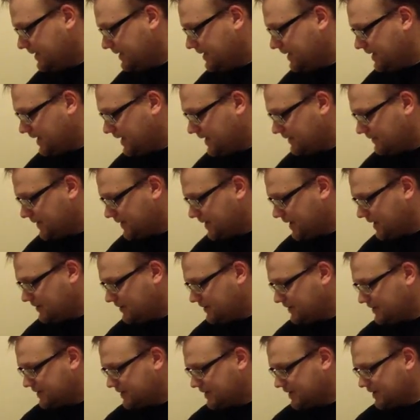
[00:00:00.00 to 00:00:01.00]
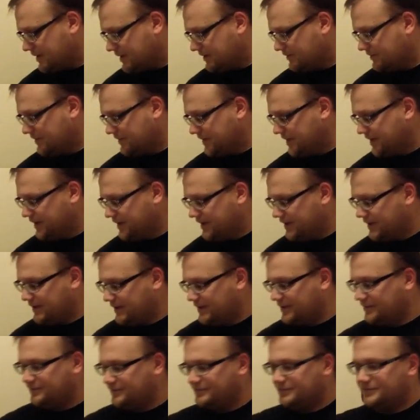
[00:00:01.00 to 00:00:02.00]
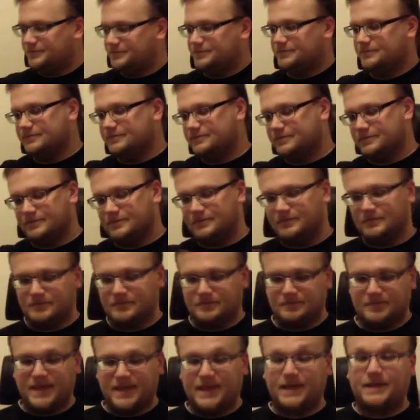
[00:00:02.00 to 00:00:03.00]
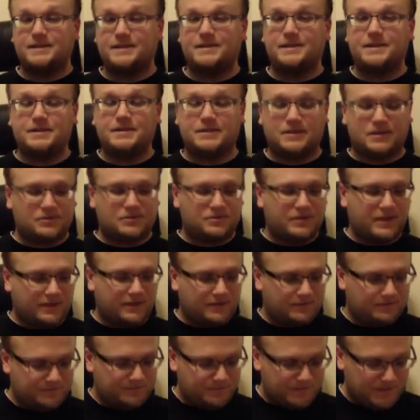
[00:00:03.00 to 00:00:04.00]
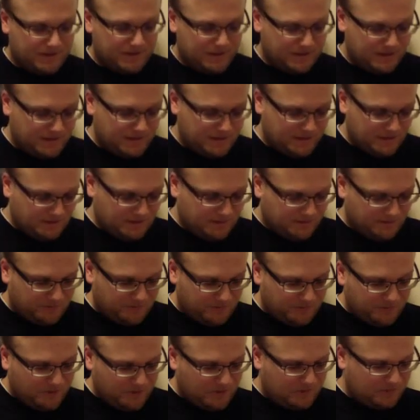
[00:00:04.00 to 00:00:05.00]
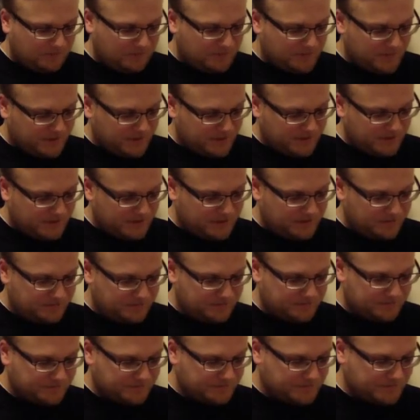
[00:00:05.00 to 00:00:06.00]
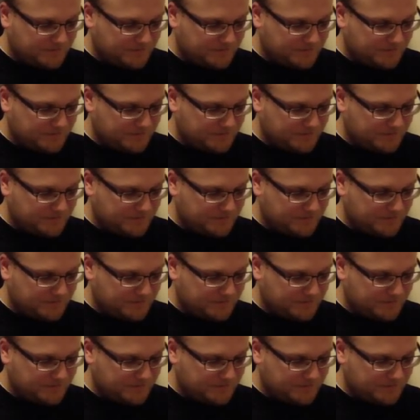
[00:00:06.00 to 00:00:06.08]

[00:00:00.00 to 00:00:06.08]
lately I've got some uh, magazines as well from uh, uh